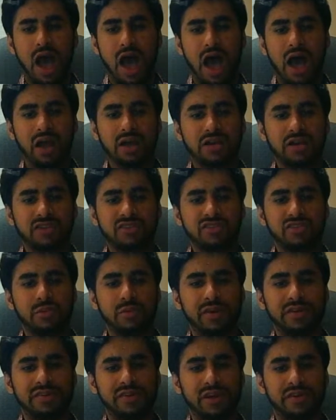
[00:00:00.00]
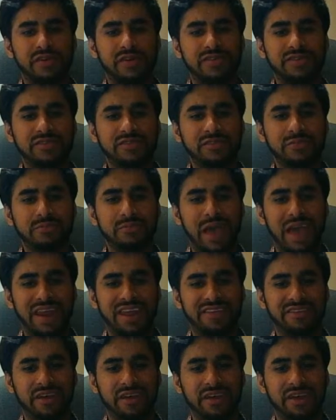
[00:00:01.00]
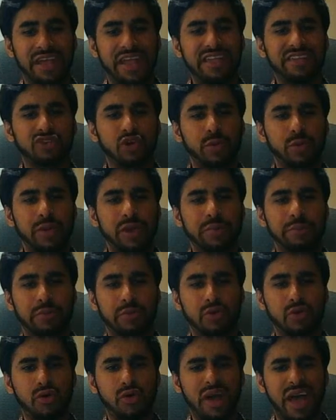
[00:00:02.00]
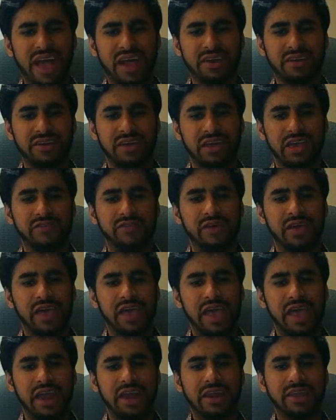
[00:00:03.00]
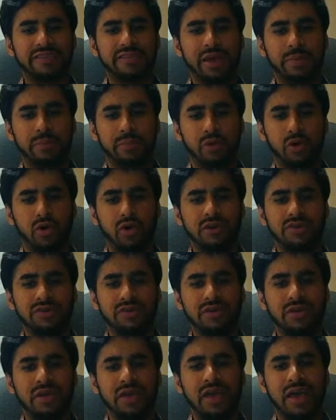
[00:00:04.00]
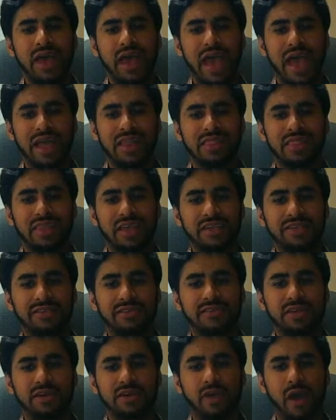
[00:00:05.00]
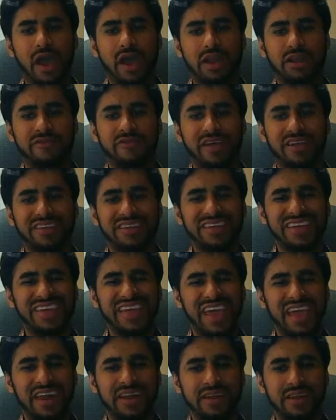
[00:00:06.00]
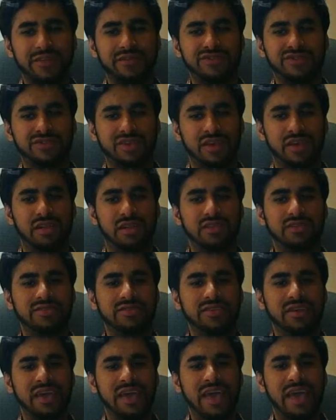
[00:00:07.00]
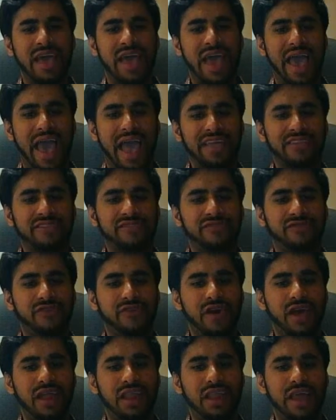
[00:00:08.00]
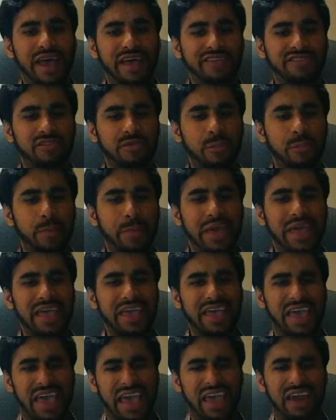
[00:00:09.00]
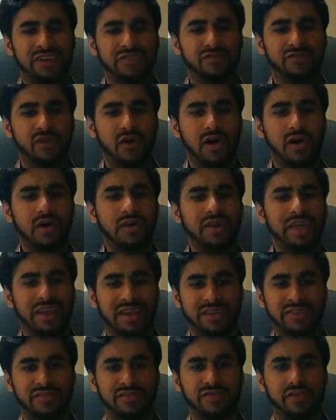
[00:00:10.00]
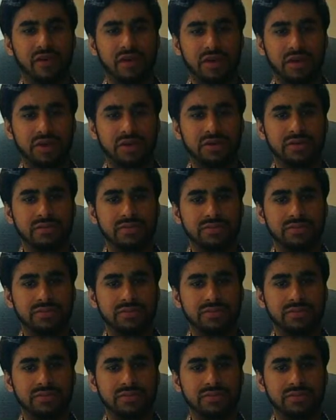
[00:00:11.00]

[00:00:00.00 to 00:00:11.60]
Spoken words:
A customer service manager needs to be proactive in his approach, and this requires investigative skills as well as being involved in his work.